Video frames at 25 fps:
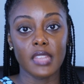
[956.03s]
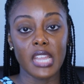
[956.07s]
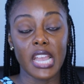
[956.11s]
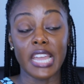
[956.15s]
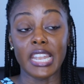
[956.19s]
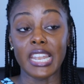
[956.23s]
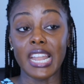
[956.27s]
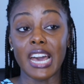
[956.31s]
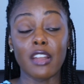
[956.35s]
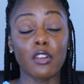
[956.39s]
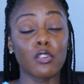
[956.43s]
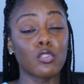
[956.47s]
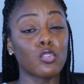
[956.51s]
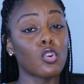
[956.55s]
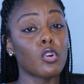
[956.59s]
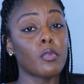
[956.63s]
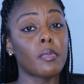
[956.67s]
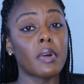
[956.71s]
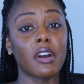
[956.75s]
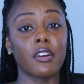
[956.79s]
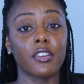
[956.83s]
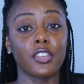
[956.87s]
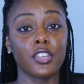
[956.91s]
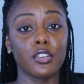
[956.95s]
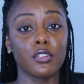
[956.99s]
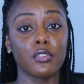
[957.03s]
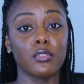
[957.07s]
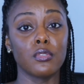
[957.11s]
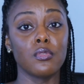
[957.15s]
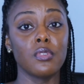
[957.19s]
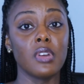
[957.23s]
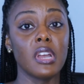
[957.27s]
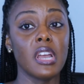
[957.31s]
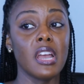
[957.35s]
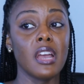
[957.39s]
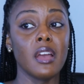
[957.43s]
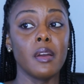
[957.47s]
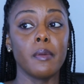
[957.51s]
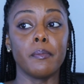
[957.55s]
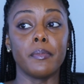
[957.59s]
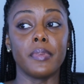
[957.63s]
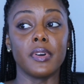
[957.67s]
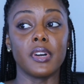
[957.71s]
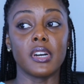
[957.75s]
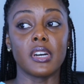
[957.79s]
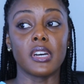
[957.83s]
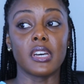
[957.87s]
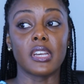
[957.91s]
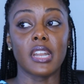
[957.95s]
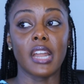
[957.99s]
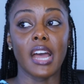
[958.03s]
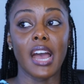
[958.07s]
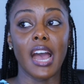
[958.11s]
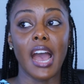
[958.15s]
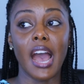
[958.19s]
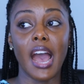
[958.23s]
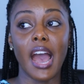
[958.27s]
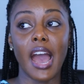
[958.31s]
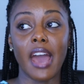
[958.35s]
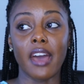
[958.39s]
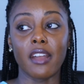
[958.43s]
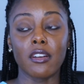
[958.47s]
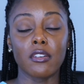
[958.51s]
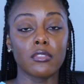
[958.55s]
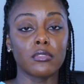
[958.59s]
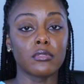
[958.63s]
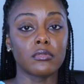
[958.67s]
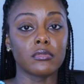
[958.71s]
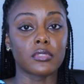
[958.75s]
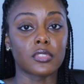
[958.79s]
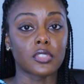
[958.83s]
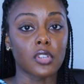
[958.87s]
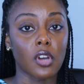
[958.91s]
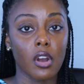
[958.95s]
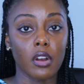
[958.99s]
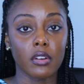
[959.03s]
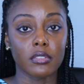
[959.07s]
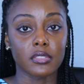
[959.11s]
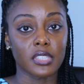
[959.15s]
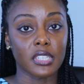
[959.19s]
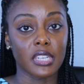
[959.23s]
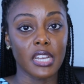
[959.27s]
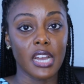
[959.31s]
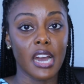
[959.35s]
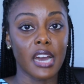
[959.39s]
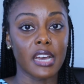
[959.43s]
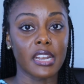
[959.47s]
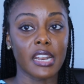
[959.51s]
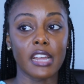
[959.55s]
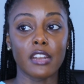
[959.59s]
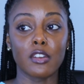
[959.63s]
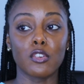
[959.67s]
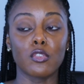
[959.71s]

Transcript: And I don't know about you, but I don't talk to God. I